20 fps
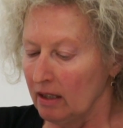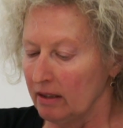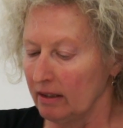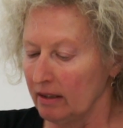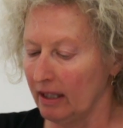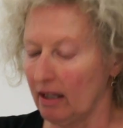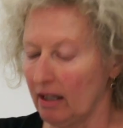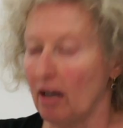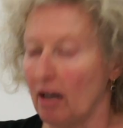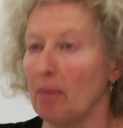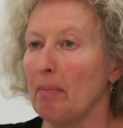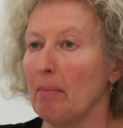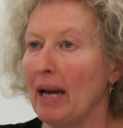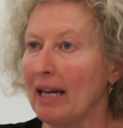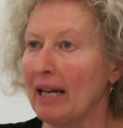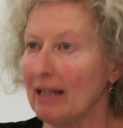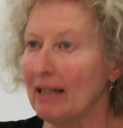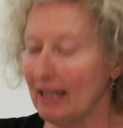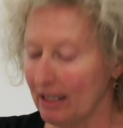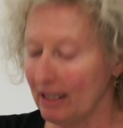There are
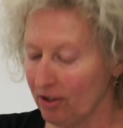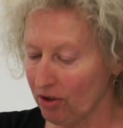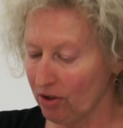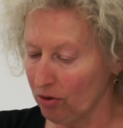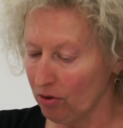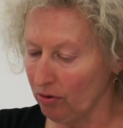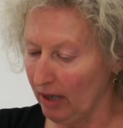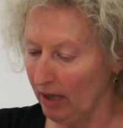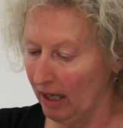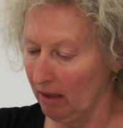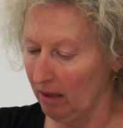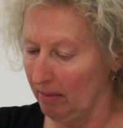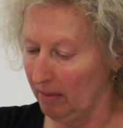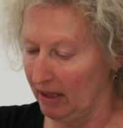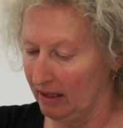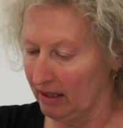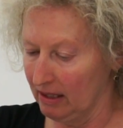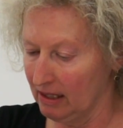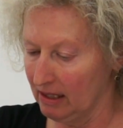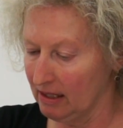mainly two
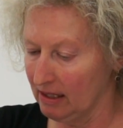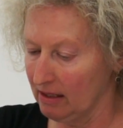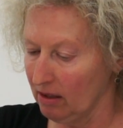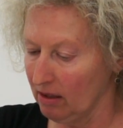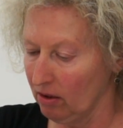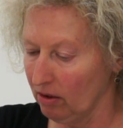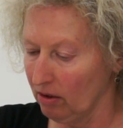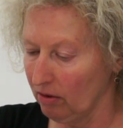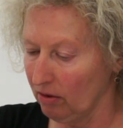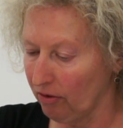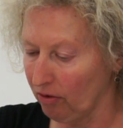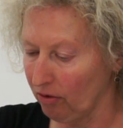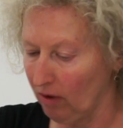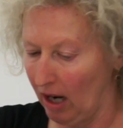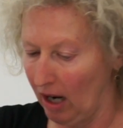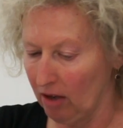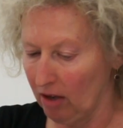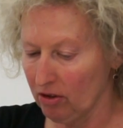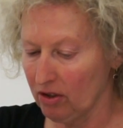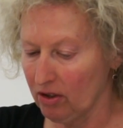elements
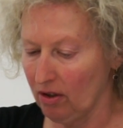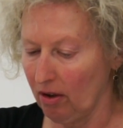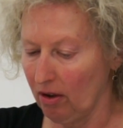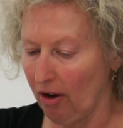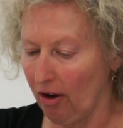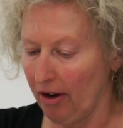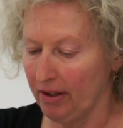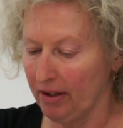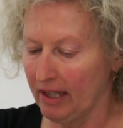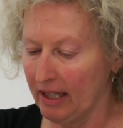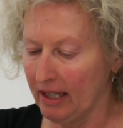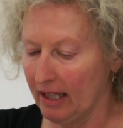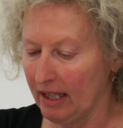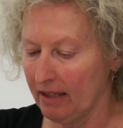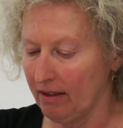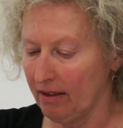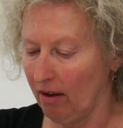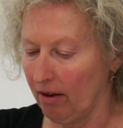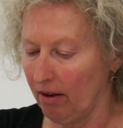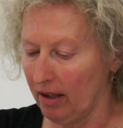throughout the learning
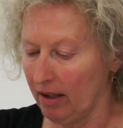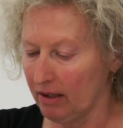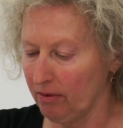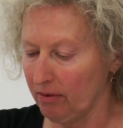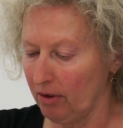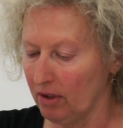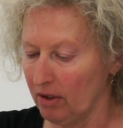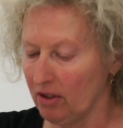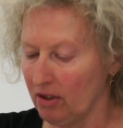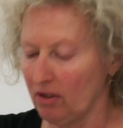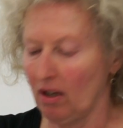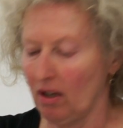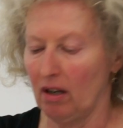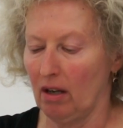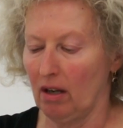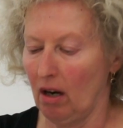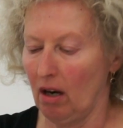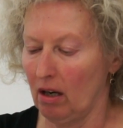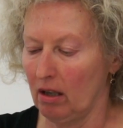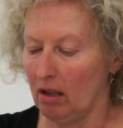in the art world
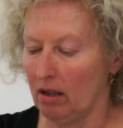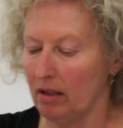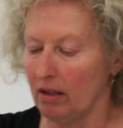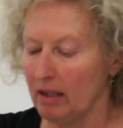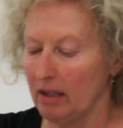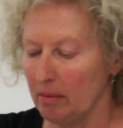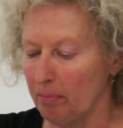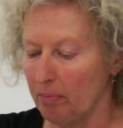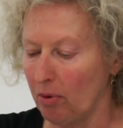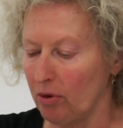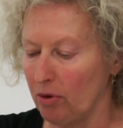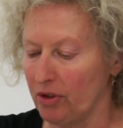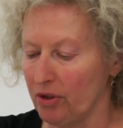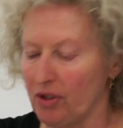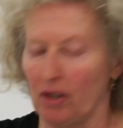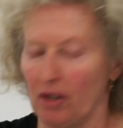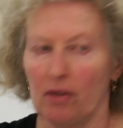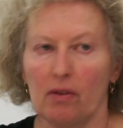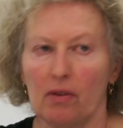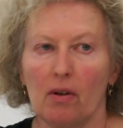that are
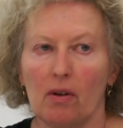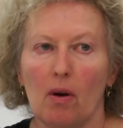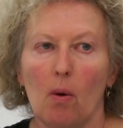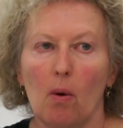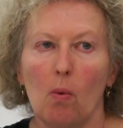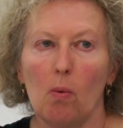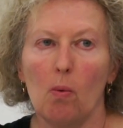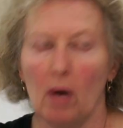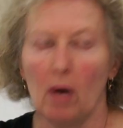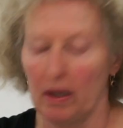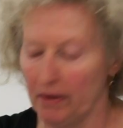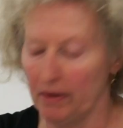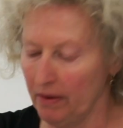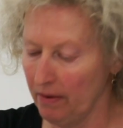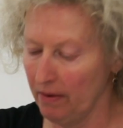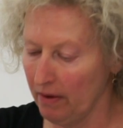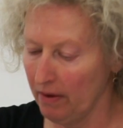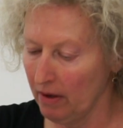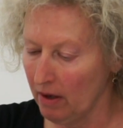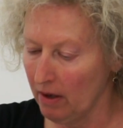important.
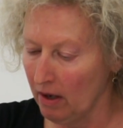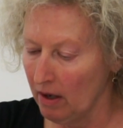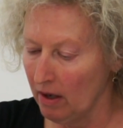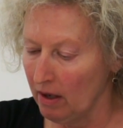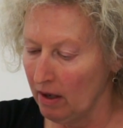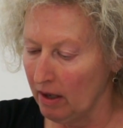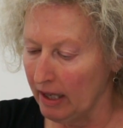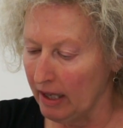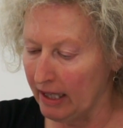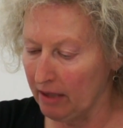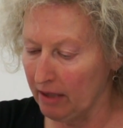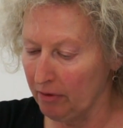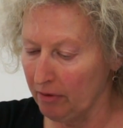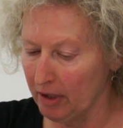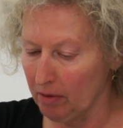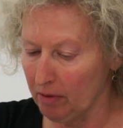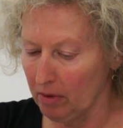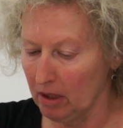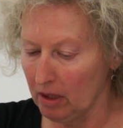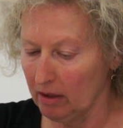One,
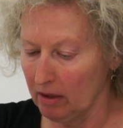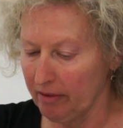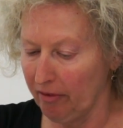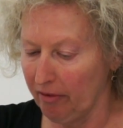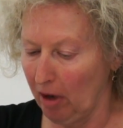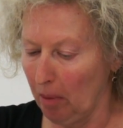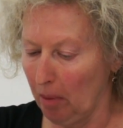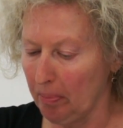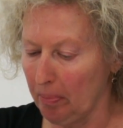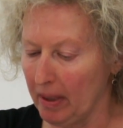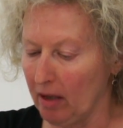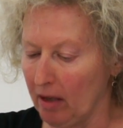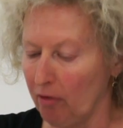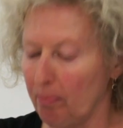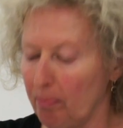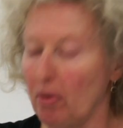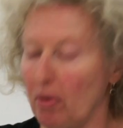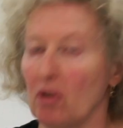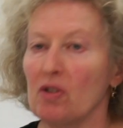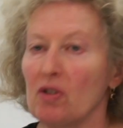individual developing
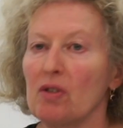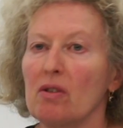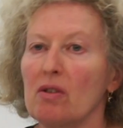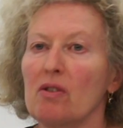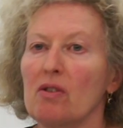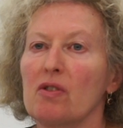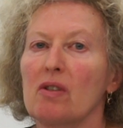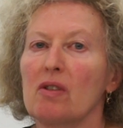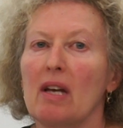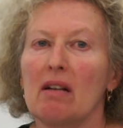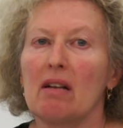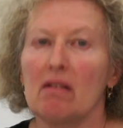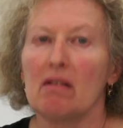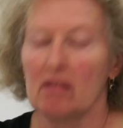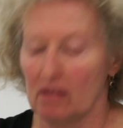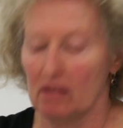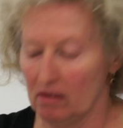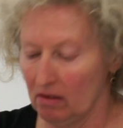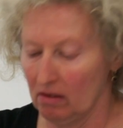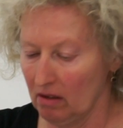of personal
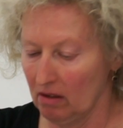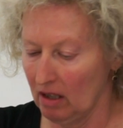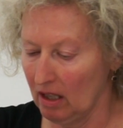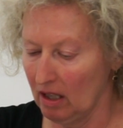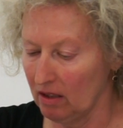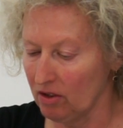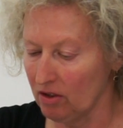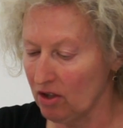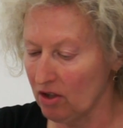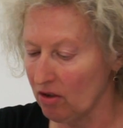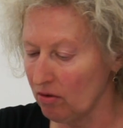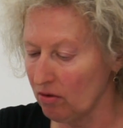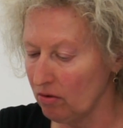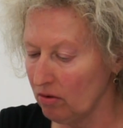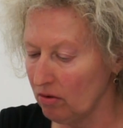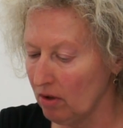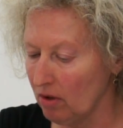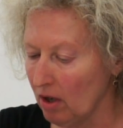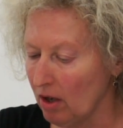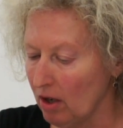skills, and
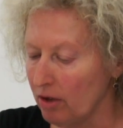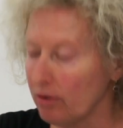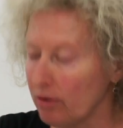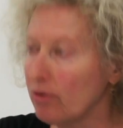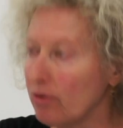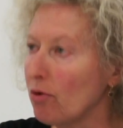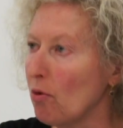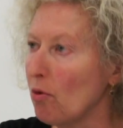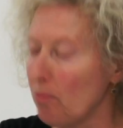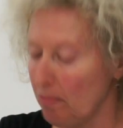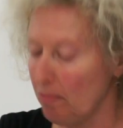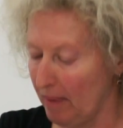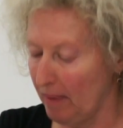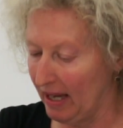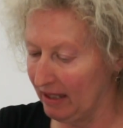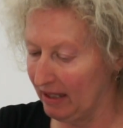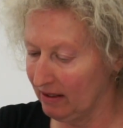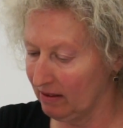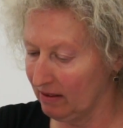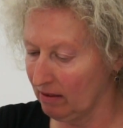two,
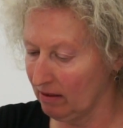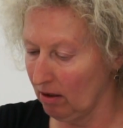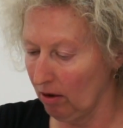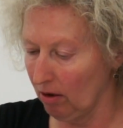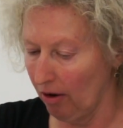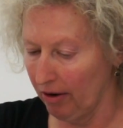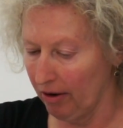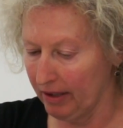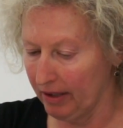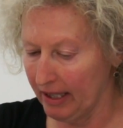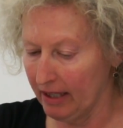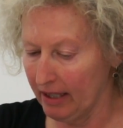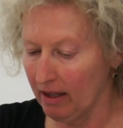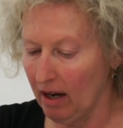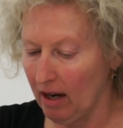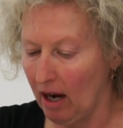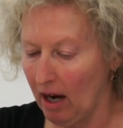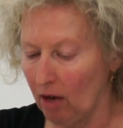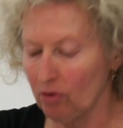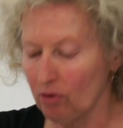group-based
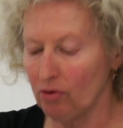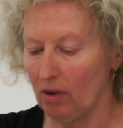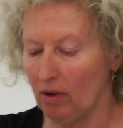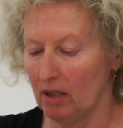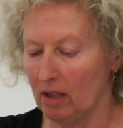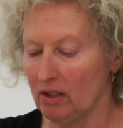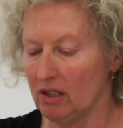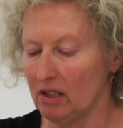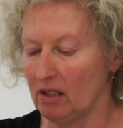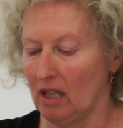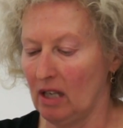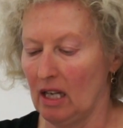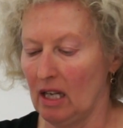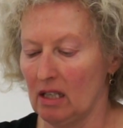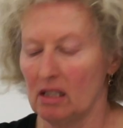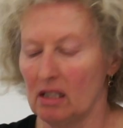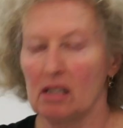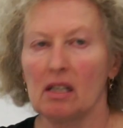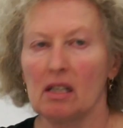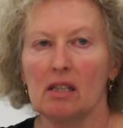learning how to
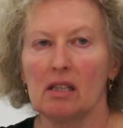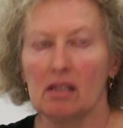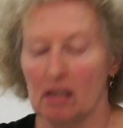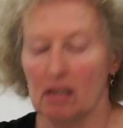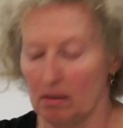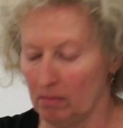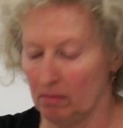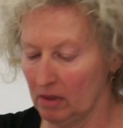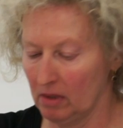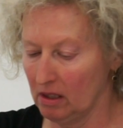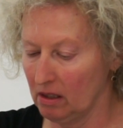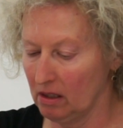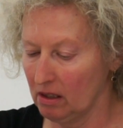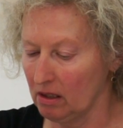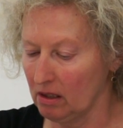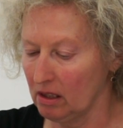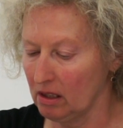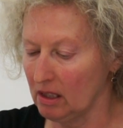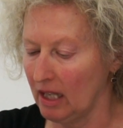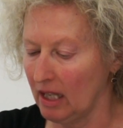understand systems,
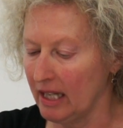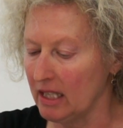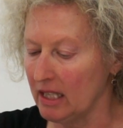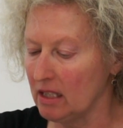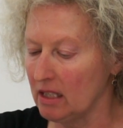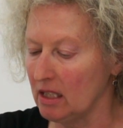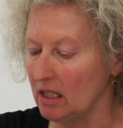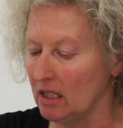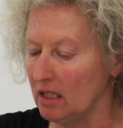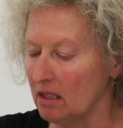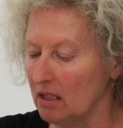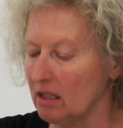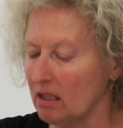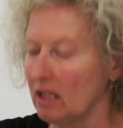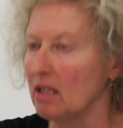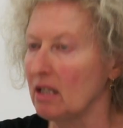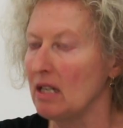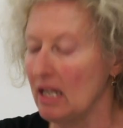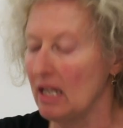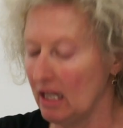society,
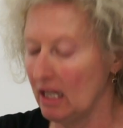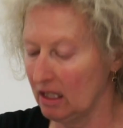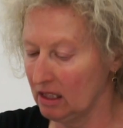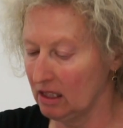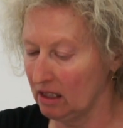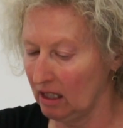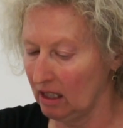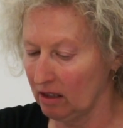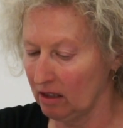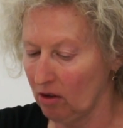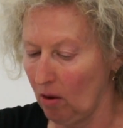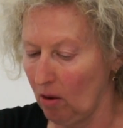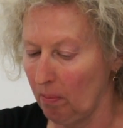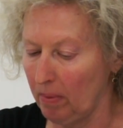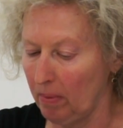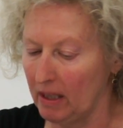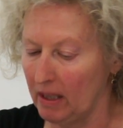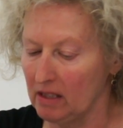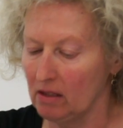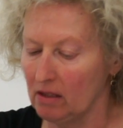techniques, and
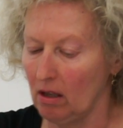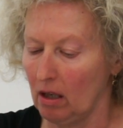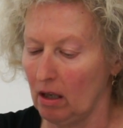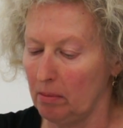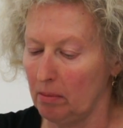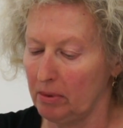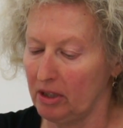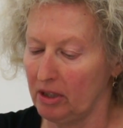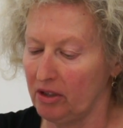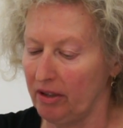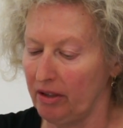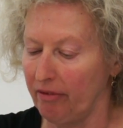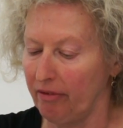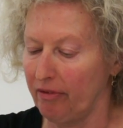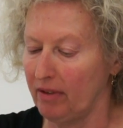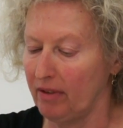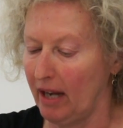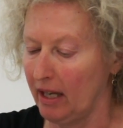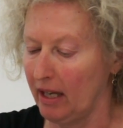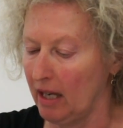complex collaborative
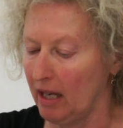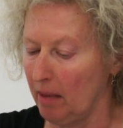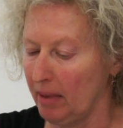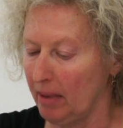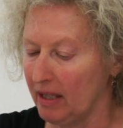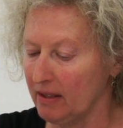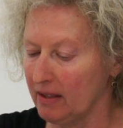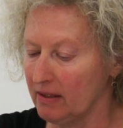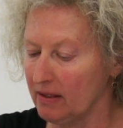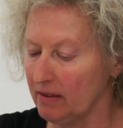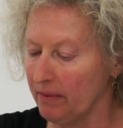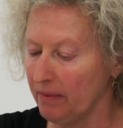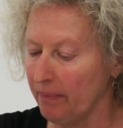dynamics.